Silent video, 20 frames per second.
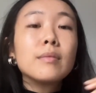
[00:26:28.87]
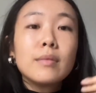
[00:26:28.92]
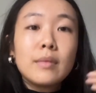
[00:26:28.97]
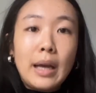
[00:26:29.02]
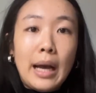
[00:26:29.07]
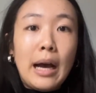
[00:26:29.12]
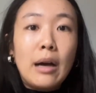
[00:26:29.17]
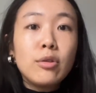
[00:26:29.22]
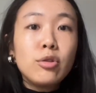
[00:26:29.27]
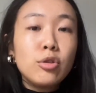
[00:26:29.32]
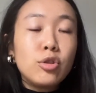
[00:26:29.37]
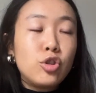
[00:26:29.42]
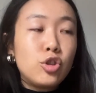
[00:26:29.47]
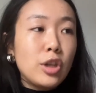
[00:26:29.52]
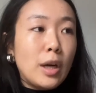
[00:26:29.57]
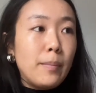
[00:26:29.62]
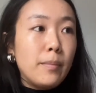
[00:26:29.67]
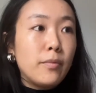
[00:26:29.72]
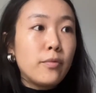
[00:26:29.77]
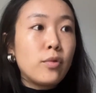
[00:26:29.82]
How to
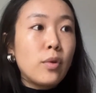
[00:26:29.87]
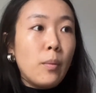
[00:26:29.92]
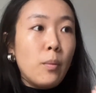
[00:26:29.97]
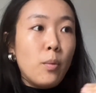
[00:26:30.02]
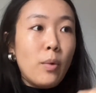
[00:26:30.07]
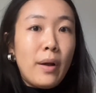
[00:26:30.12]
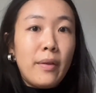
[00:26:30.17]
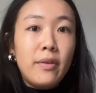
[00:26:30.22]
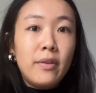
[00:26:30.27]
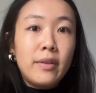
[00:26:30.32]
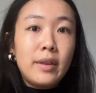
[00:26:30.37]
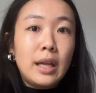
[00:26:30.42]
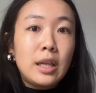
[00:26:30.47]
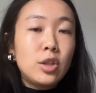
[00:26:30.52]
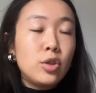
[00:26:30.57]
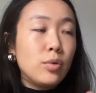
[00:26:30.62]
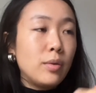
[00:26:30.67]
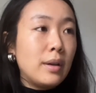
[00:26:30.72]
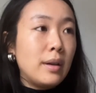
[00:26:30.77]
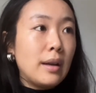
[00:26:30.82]
jump from one thing
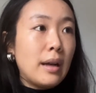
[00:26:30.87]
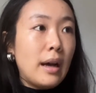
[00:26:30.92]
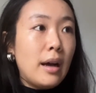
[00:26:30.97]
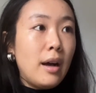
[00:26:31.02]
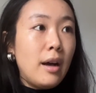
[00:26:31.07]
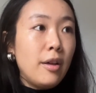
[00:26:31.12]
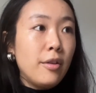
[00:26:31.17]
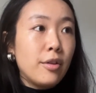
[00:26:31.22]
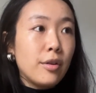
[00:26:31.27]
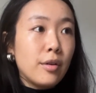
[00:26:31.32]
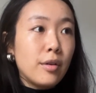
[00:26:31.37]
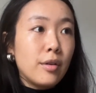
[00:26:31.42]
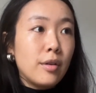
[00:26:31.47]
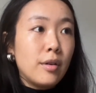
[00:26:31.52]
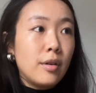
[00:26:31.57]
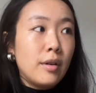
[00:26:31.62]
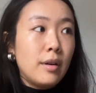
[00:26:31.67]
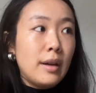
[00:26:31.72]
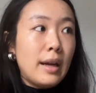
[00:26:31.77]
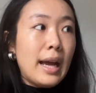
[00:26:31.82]
to another
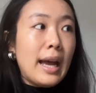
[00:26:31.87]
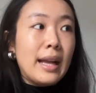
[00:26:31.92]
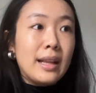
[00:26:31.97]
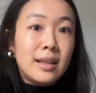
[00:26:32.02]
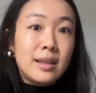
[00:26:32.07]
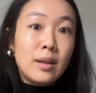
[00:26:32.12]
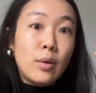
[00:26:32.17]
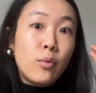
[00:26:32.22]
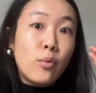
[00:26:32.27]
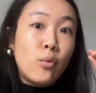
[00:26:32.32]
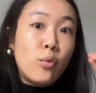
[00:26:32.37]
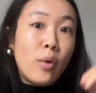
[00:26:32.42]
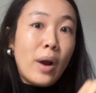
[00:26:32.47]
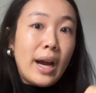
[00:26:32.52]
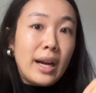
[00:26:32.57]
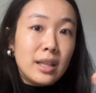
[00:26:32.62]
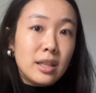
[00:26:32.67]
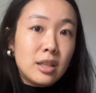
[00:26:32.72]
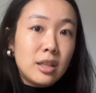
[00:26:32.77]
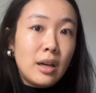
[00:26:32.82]
at the
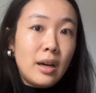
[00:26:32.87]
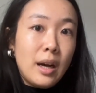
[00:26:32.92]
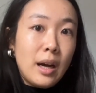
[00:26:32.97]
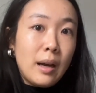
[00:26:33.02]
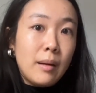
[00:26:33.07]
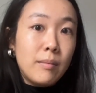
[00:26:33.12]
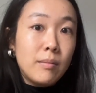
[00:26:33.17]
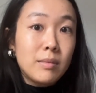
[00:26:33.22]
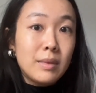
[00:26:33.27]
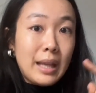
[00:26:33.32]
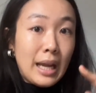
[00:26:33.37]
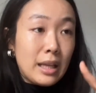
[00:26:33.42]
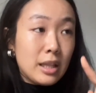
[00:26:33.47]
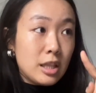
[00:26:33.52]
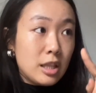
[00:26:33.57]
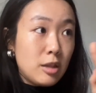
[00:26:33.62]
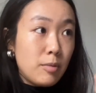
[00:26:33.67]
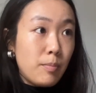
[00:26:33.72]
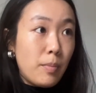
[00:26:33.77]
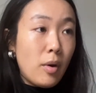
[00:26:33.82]
right time, that
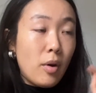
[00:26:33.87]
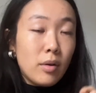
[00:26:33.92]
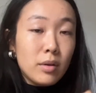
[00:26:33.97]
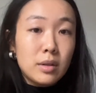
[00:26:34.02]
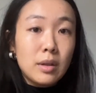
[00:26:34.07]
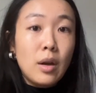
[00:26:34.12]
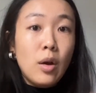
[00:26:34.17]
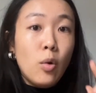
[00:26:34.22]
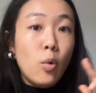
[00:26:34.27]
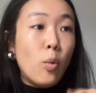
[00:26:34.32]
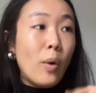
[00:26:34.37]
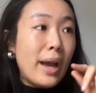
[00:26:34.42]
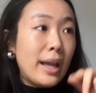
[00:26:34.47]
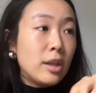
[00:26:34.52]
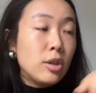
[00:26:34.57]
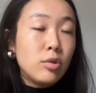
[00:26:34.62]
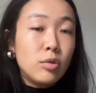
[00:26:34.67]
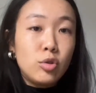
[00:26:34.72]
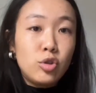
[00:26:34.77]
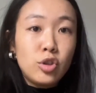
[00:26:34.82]
spot, when
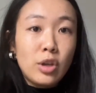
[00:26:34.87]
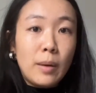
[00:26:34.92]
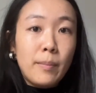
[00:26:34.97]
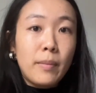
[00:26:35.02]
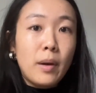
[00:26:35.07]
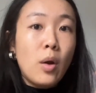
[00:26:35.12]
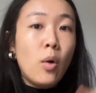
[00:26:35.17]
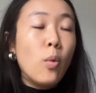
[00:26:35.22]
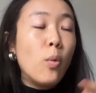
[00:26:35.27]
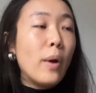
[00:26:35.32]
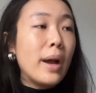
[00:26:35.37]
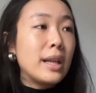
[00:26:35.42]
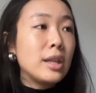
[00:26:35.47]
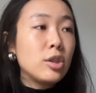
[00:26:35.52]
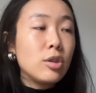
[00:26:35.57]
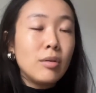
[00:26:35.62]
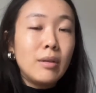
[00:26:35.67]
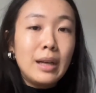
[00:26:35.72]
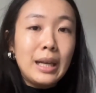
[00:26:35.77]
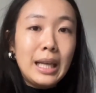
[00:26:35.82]
to jump, when
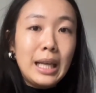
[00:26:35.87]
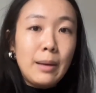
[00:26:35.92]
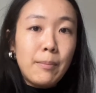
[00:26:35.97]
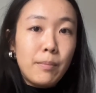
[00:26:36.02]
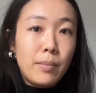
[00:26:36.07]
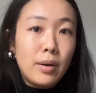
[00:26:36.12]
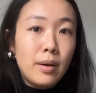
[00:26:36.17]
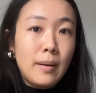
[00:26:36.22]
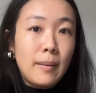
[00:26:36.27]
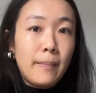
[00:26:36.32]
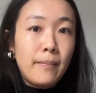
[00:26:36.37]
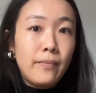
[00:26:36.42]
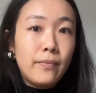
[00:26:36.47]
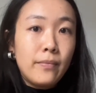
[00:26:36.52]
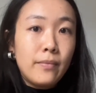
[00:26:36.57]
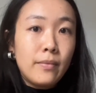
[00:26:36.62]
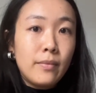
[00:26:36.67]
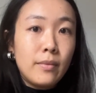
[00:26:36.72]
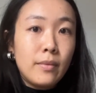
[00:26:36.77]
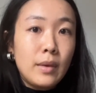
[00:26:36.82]
to leap,
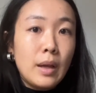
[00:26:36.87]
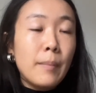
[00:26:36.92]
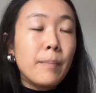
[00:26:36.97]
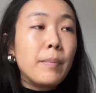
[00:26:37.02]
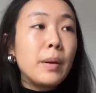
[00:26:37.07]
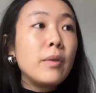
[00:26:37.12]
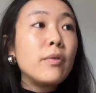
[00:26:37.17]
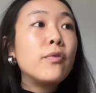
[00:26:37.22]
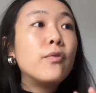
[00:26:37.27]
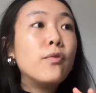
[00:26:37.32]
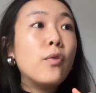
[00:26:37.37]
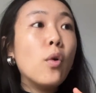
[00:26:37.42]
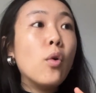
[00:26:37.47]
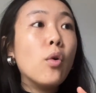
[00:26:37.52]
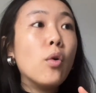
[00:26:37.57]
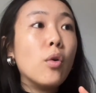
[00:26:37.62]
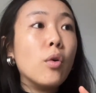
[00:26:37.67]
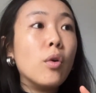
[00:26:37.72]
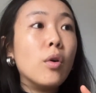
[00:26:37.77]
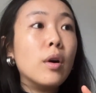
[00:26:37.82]

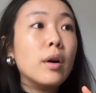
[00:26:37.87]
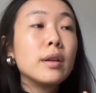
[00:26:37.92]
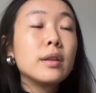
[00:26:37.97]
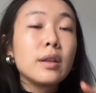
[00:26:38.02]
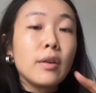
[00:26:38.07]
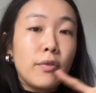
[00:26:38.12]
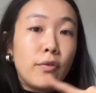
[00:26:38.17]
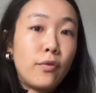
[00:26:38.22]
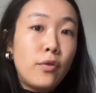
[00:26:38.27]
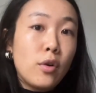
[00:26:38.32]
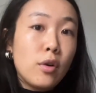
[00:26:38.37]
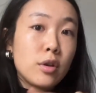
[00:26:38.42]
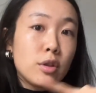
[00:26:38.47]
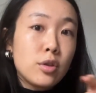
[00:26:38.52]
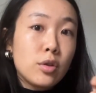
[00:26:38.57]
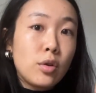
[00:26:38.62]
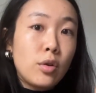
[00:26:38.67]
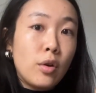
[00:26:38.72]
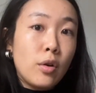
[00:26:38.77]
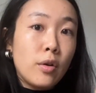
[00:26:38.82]
before the
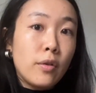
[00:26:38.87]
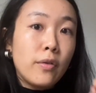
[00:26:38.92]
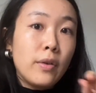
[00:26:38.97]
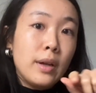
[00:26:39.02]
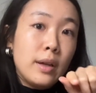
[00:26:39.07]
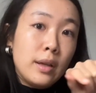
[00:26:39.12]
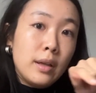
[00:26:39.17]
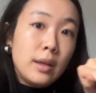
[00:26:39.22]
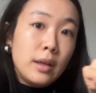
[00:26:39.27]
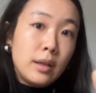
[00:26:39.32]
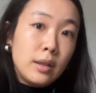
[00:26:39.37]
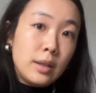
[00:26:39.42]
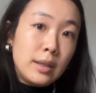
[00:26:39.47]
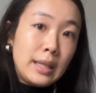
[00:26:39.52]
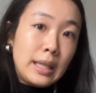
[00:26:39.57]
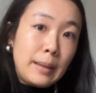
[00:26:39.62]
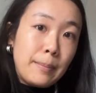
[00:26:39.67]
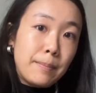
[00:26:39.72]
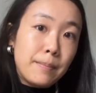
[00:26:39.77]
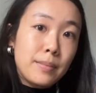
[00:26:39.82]
first curve
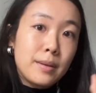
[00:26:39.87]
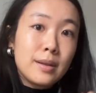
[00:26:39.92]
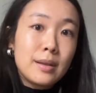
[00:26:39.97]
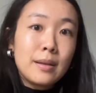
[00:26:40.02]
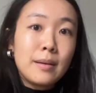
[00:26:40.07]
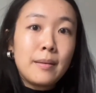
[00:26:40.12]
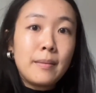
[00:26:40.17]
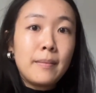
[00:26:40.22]
dips.